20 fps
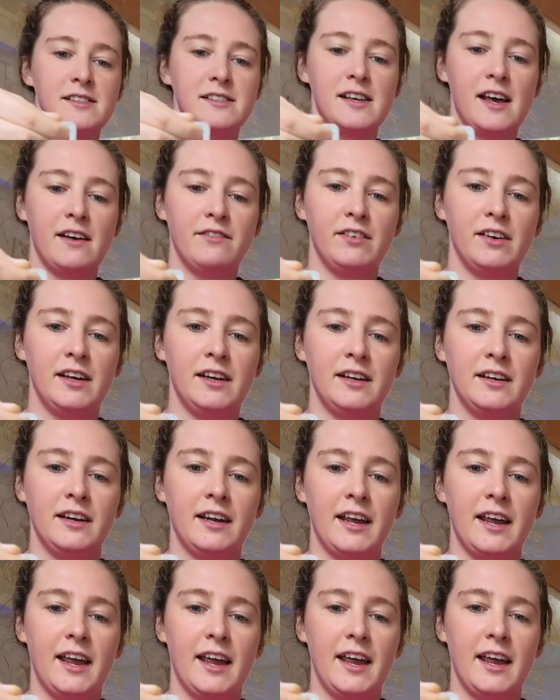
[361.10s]

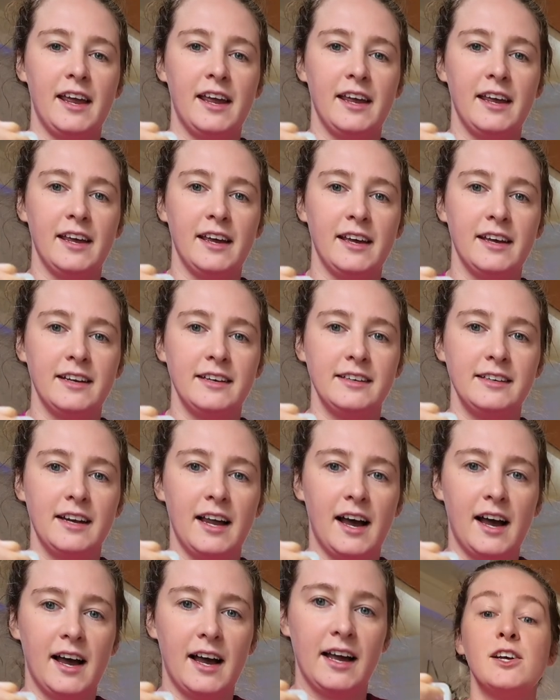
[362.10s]
7, 8,
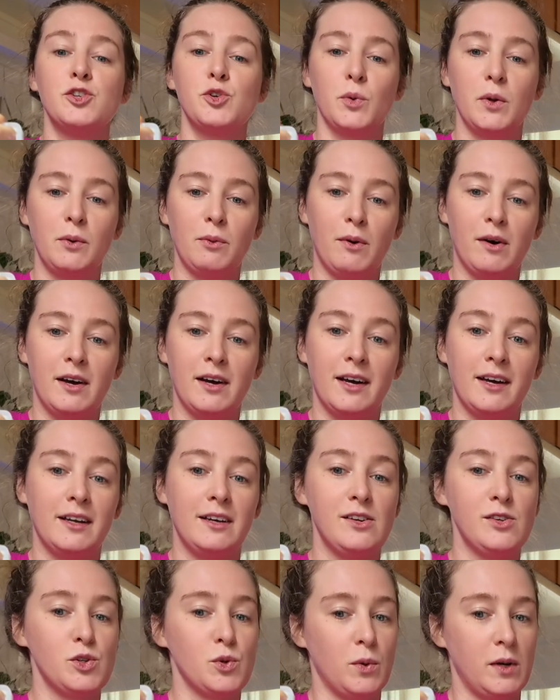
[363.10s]
9,
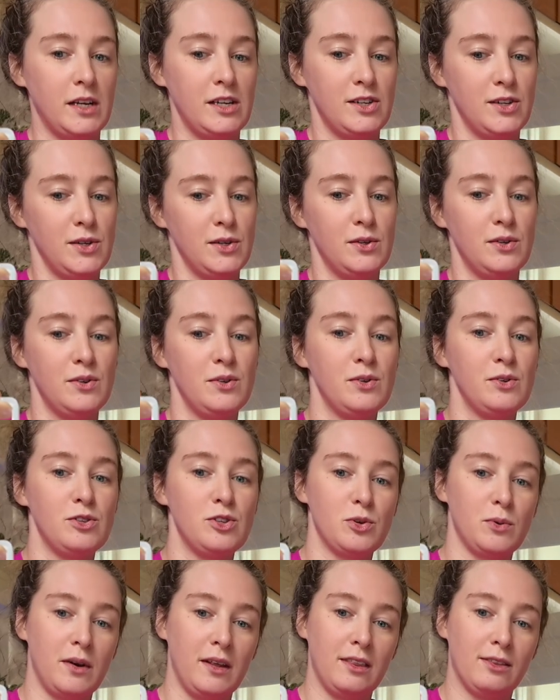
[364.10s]
21, 22,
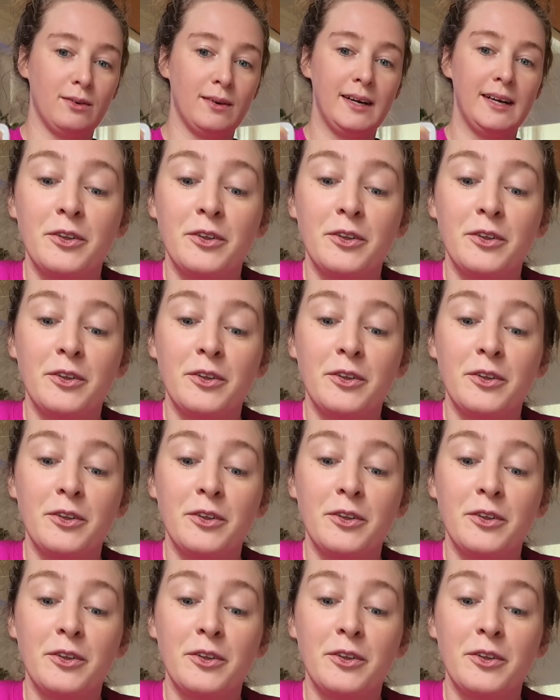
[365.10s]
23,